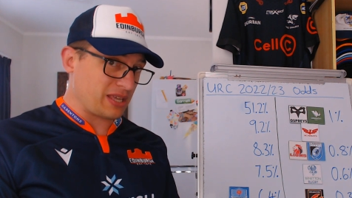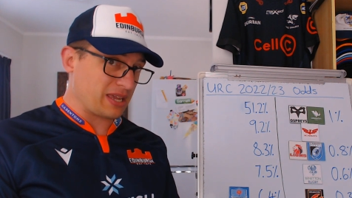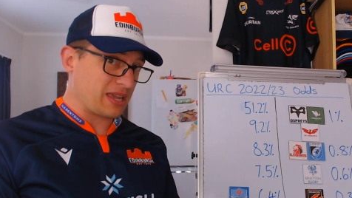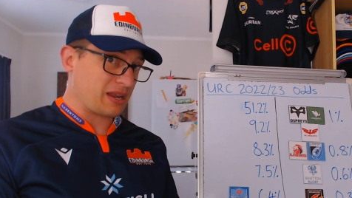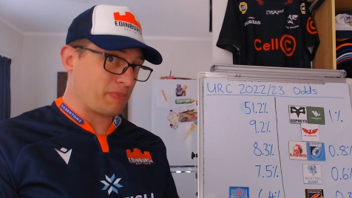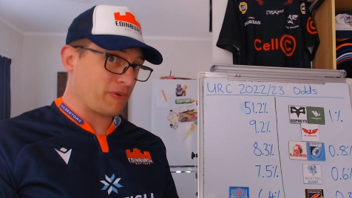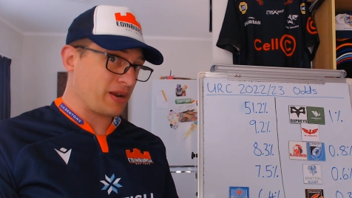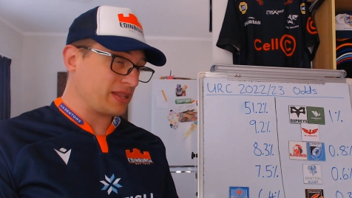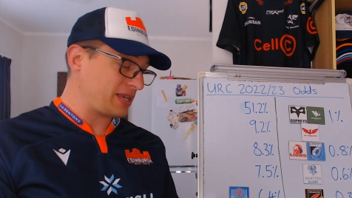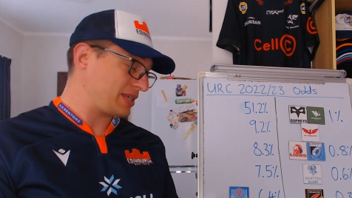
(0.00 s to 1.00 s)
They had a
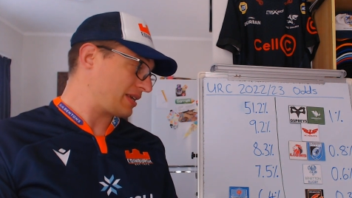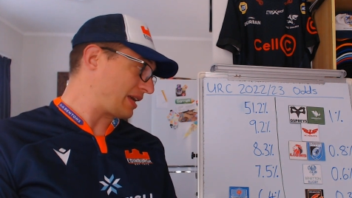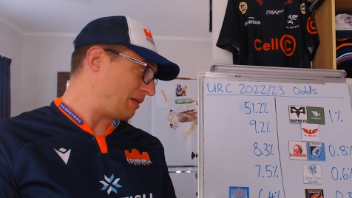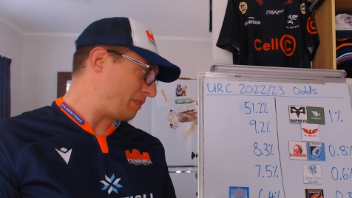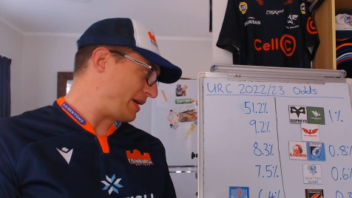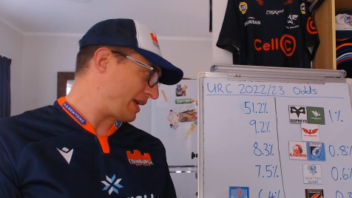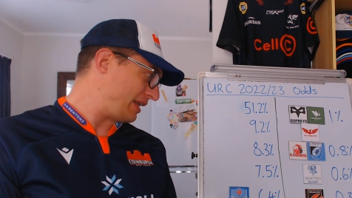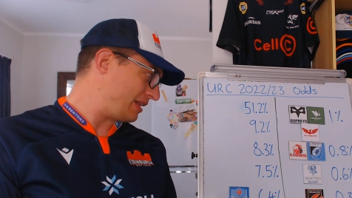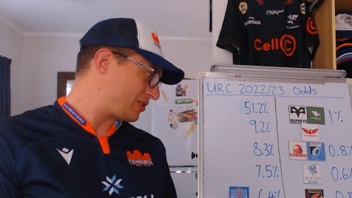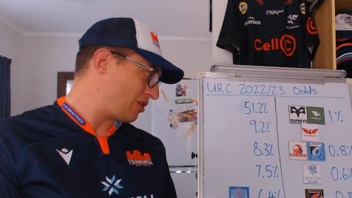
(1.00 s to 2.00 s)
pretty decent comeback.
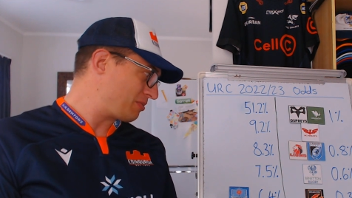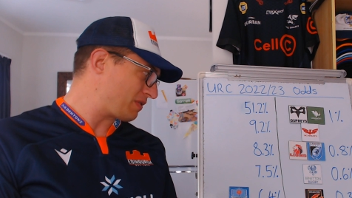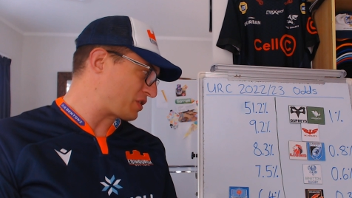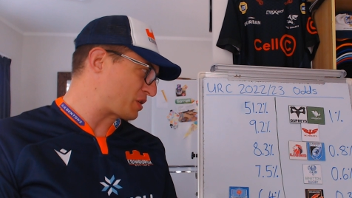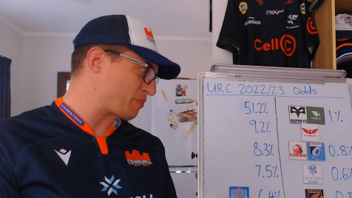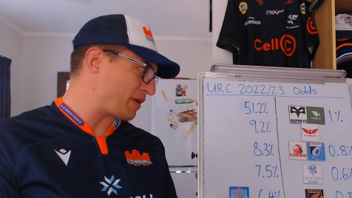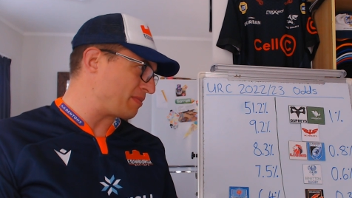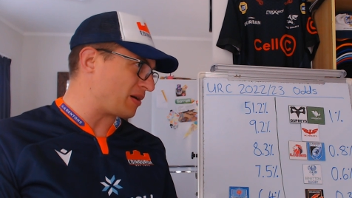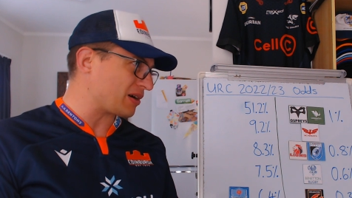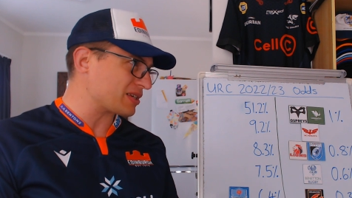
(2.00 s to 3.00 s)
And in terms of
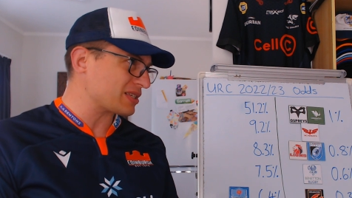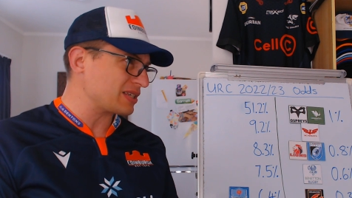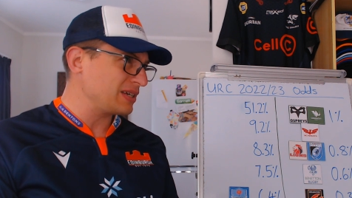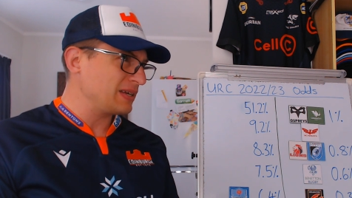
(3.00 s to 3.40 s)
Springboks,